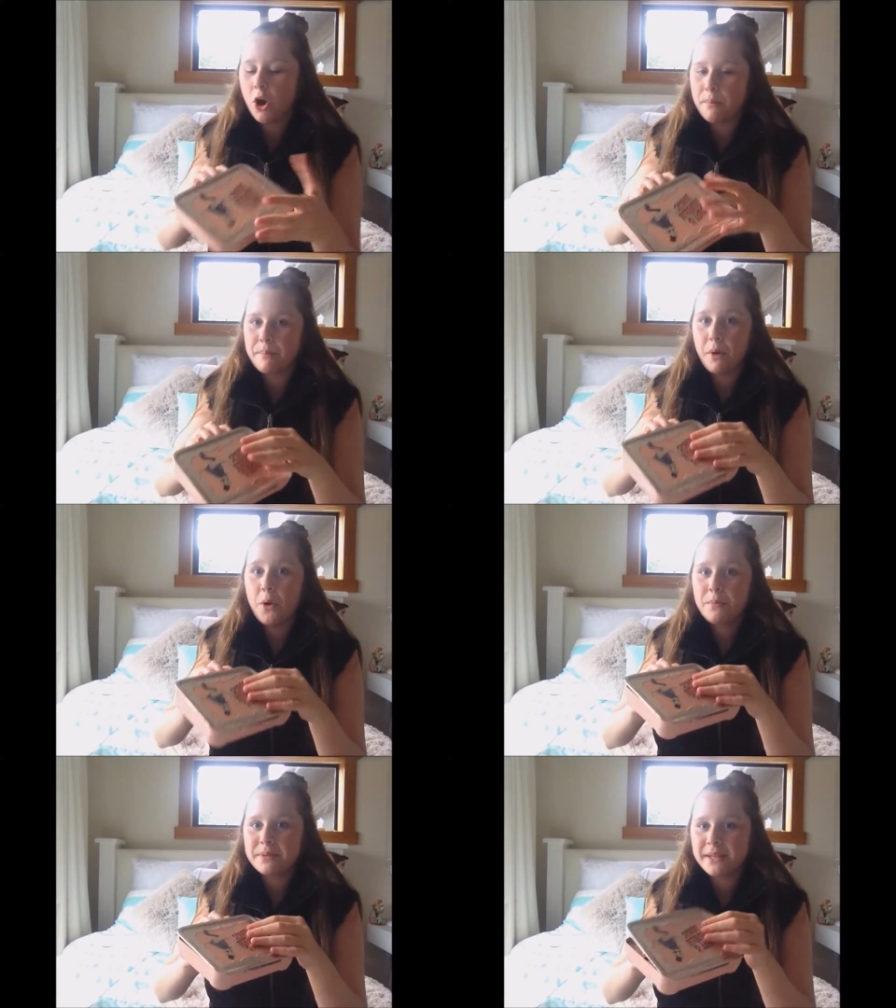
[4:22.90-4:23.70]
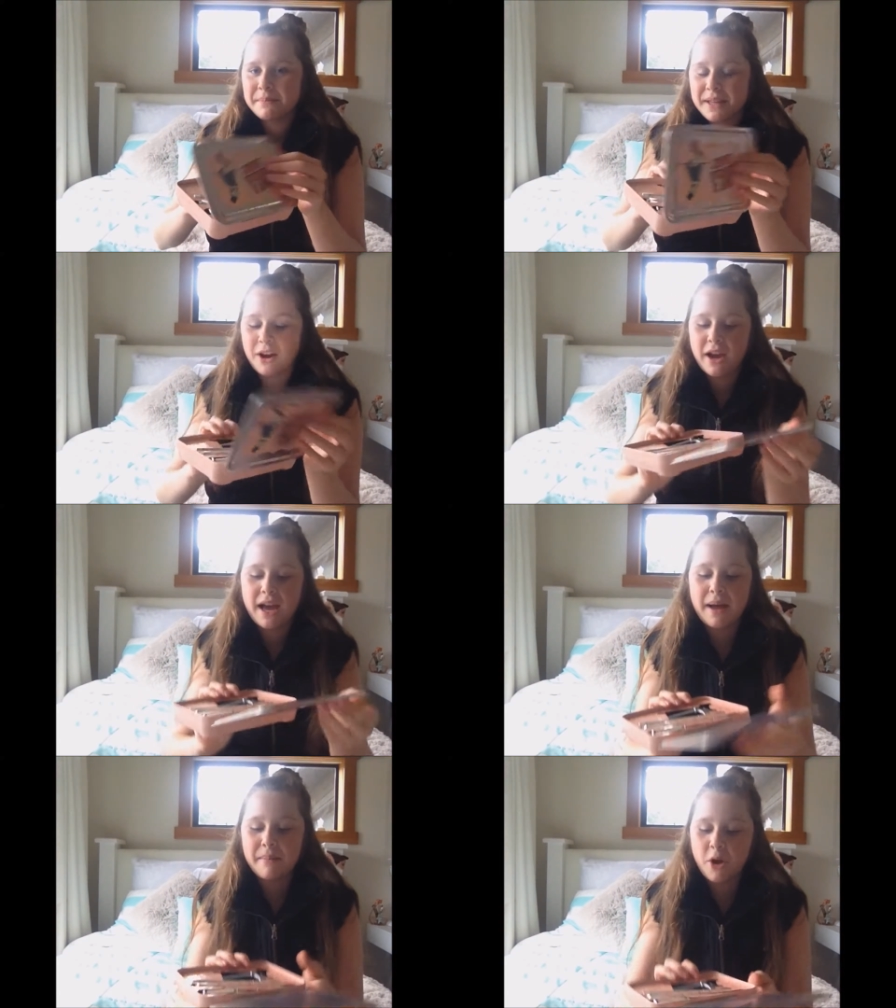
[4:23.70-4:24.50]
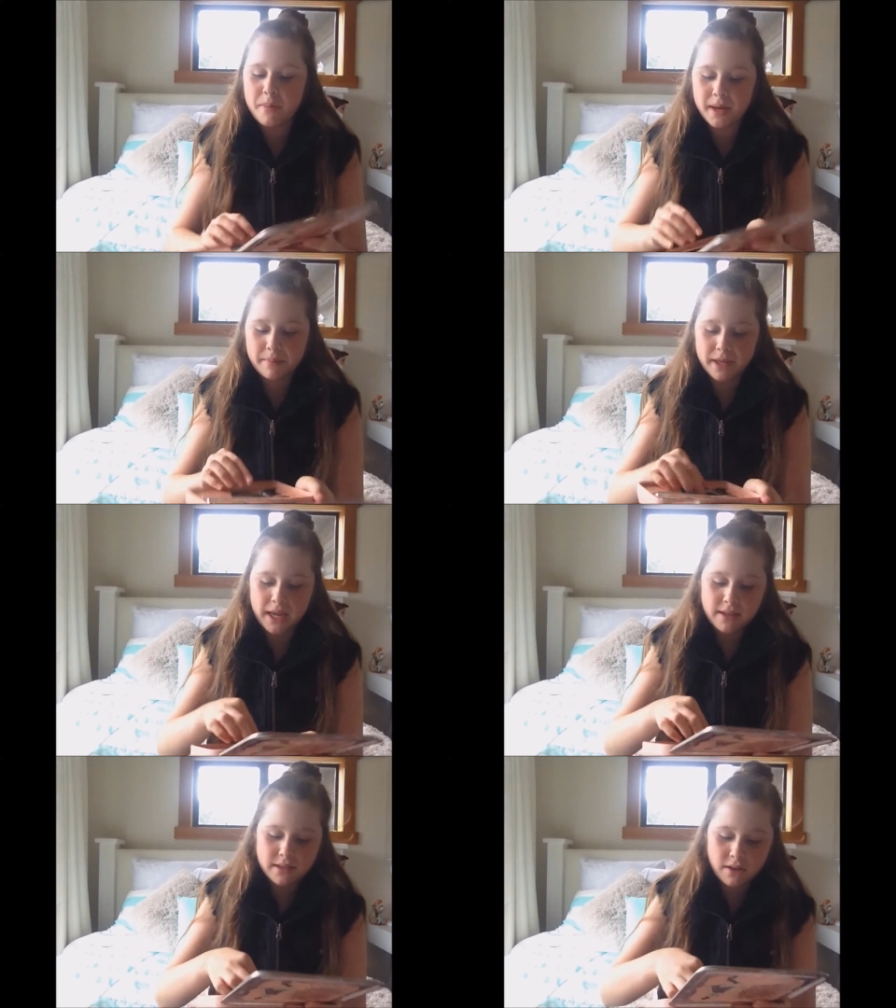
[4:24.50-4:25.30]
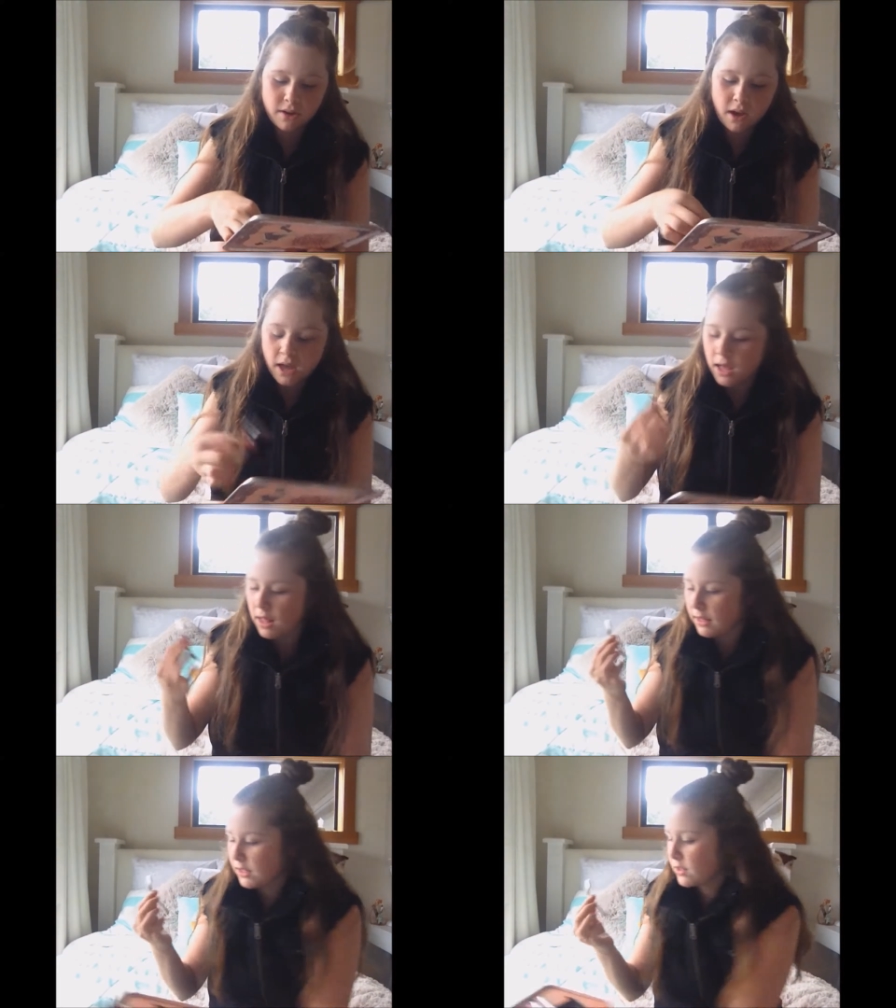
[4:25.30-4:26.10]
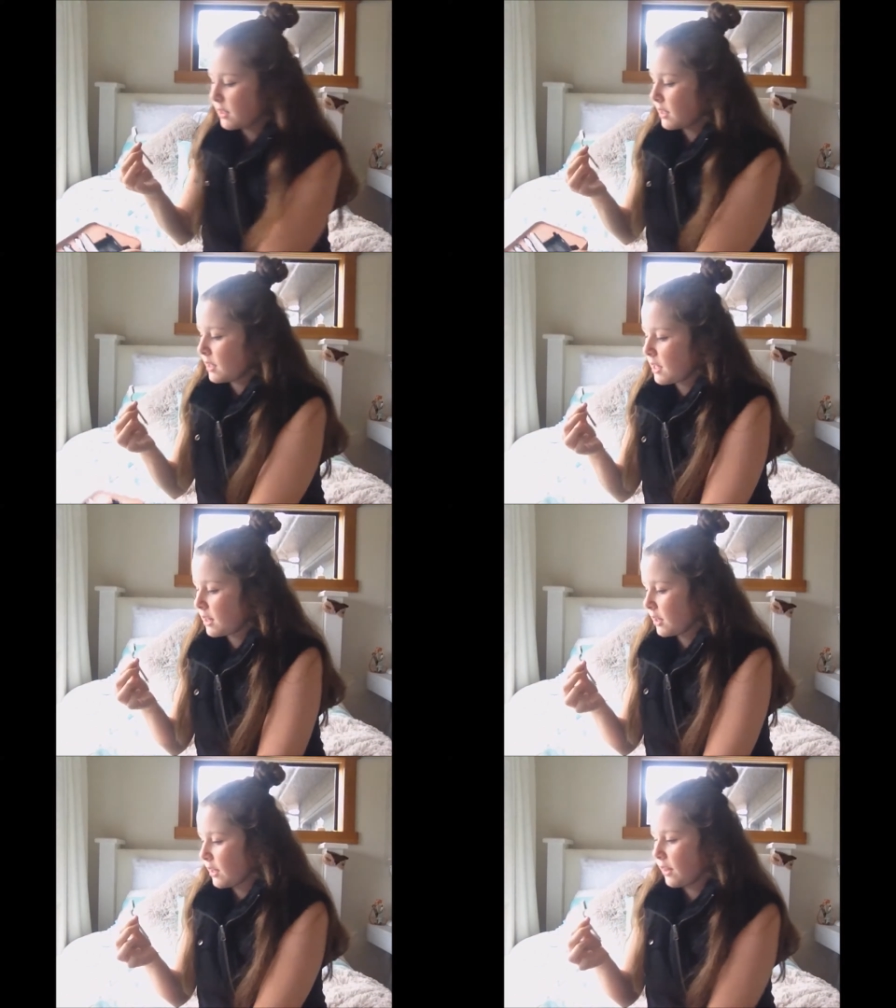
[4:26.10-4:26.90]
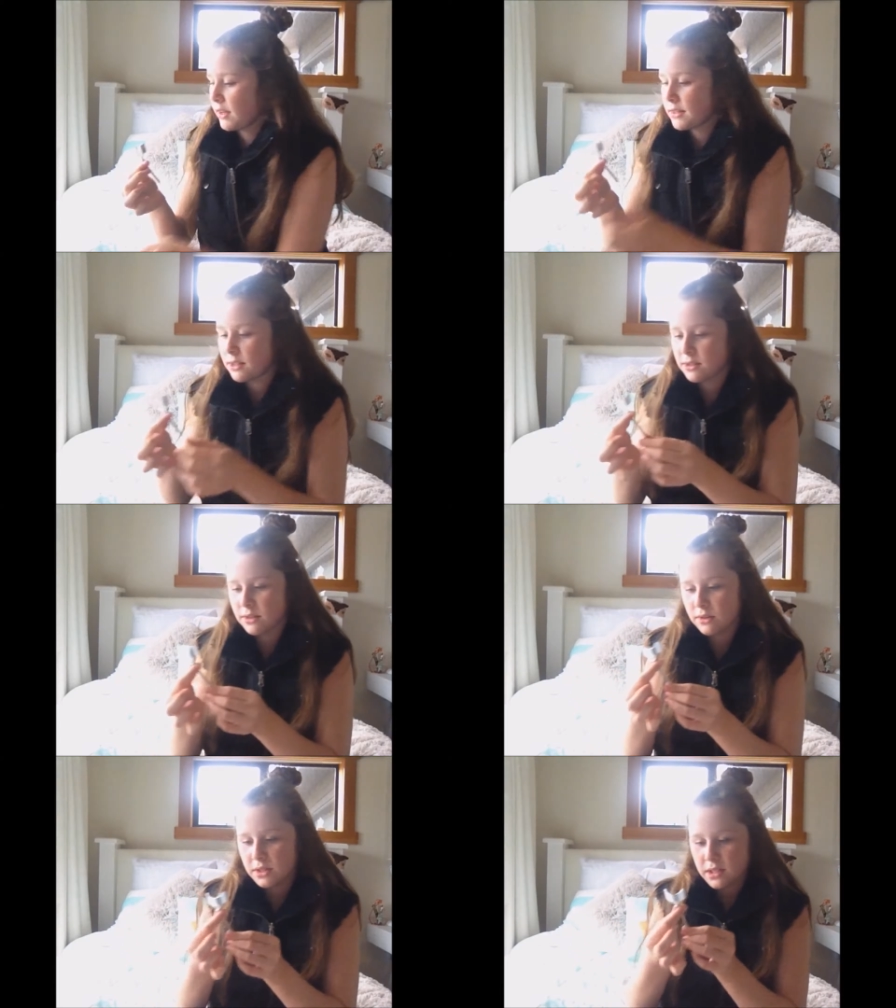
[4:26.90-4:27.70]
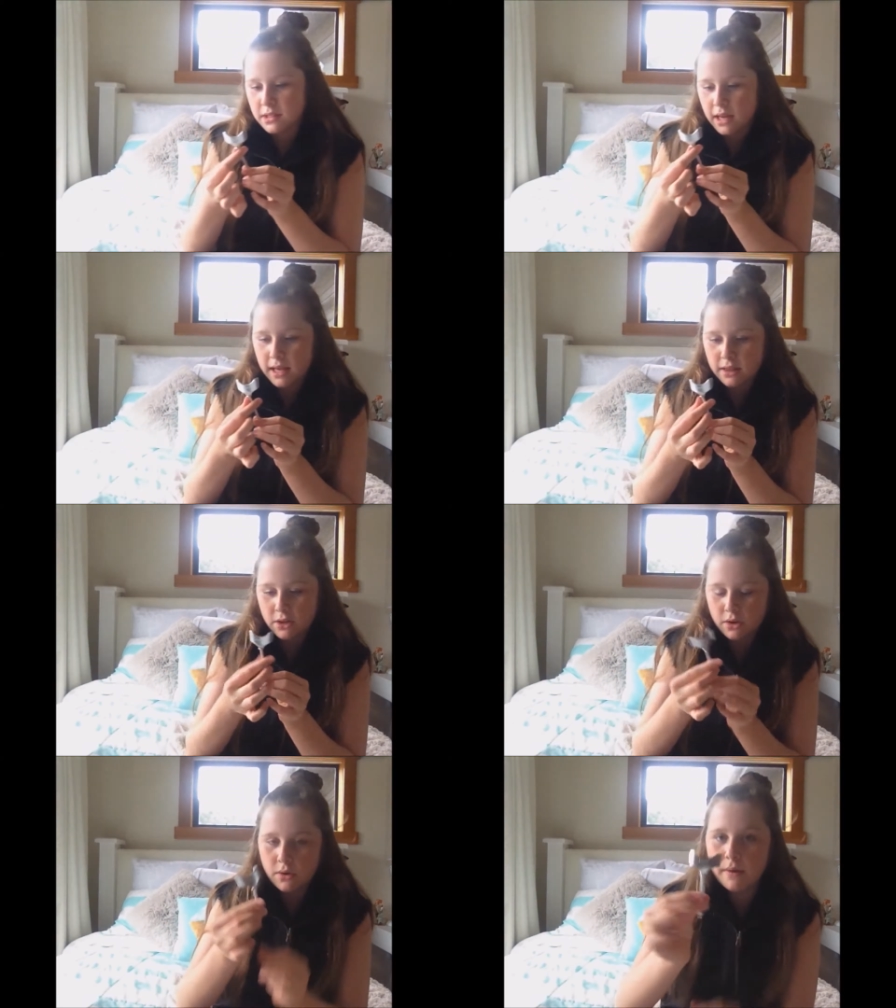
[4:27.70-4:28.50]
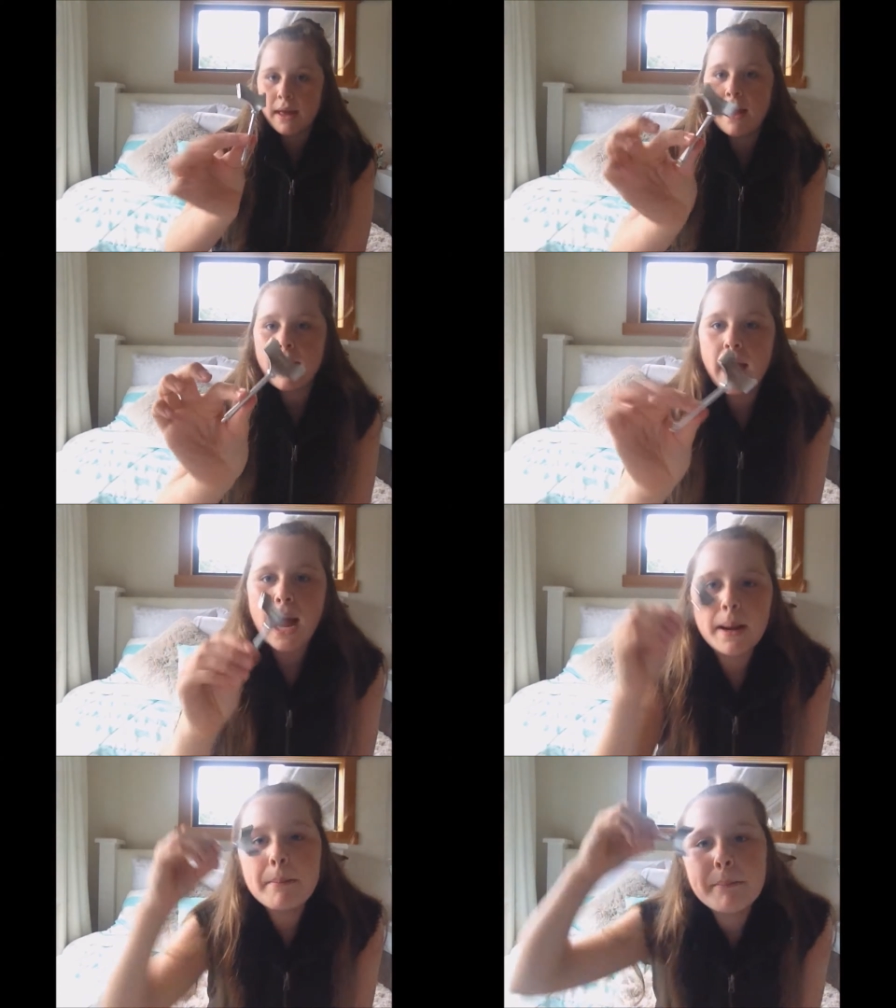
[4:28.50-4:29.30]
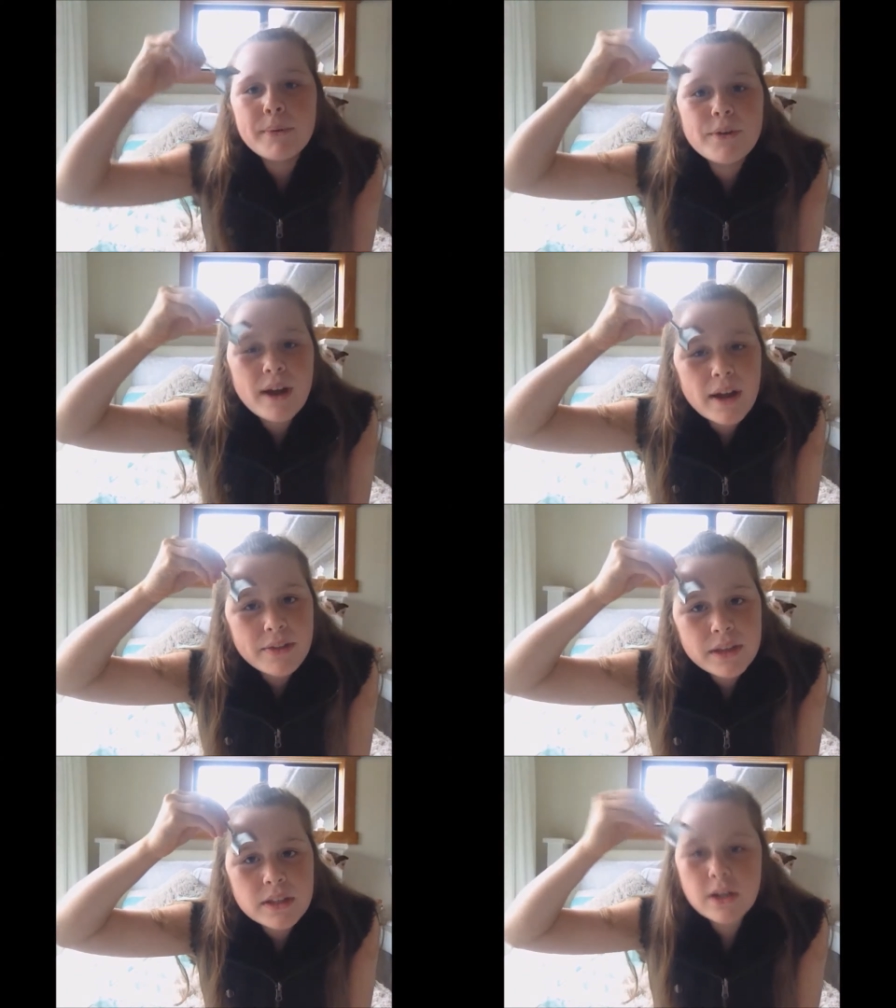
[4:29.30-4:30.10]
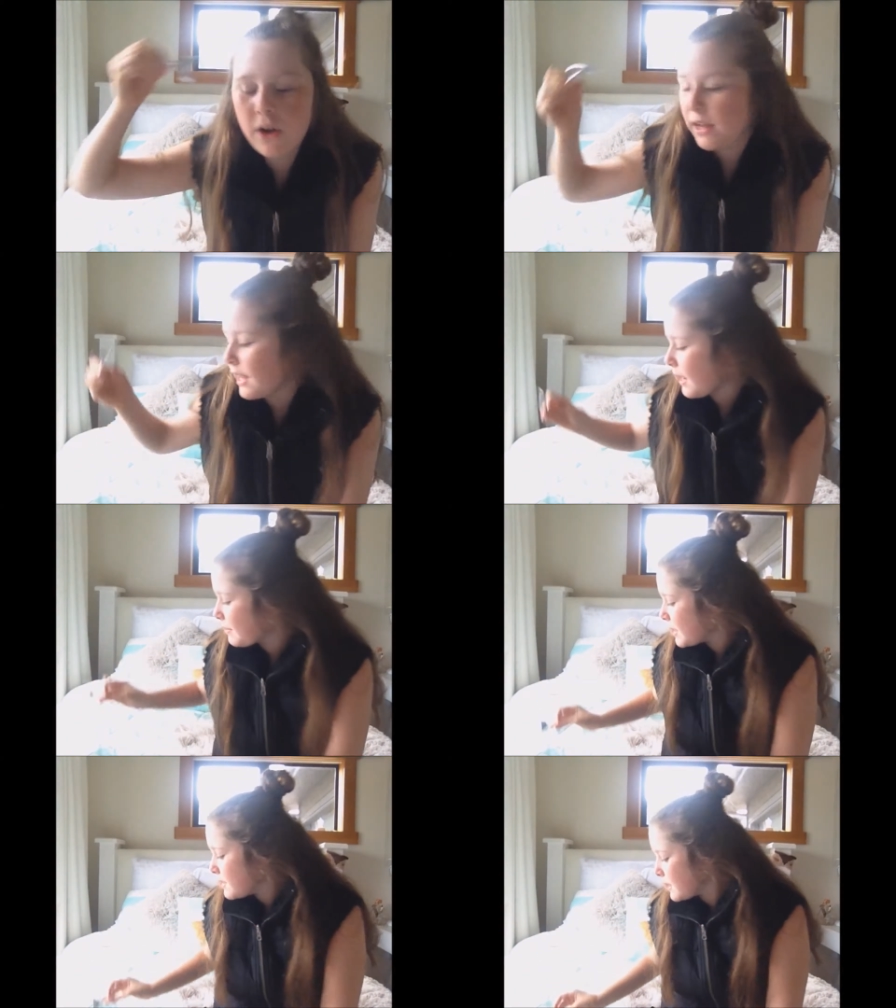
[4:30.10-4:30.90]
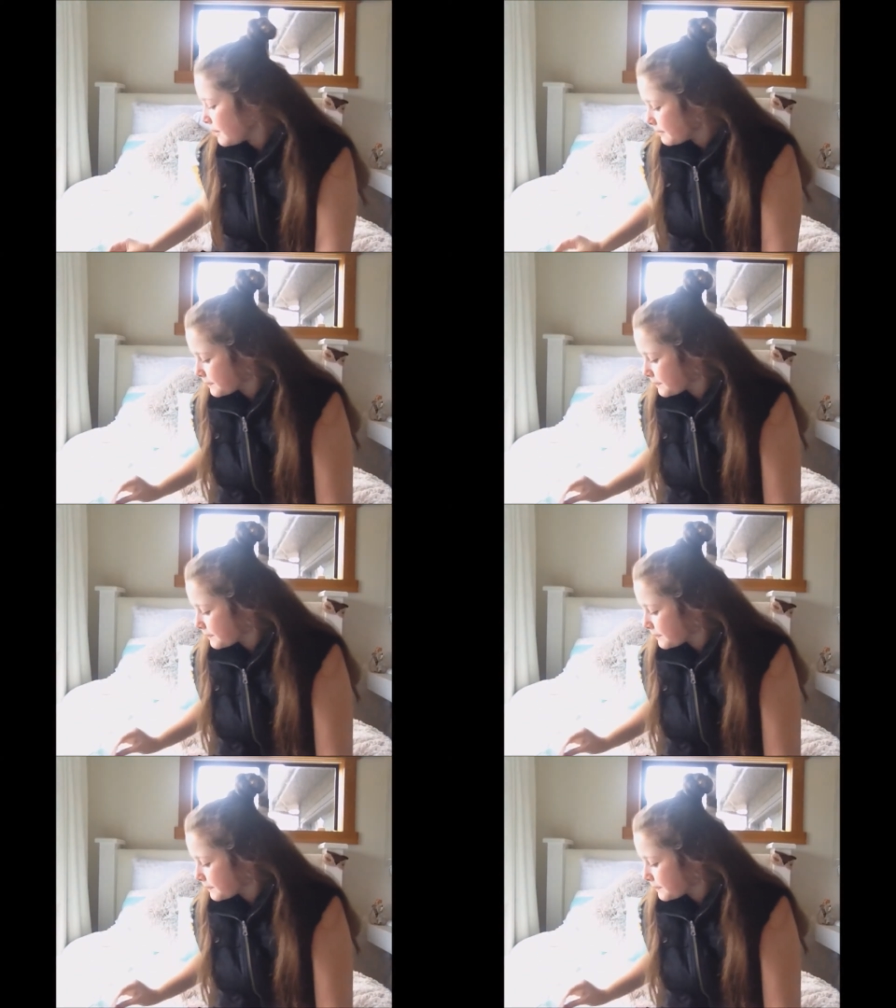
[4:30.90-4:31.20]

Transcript: to, oops, I'm going to um, open up the kit. So let's look at this. So, so this is a little um, brow thing to go here, I'm guessing.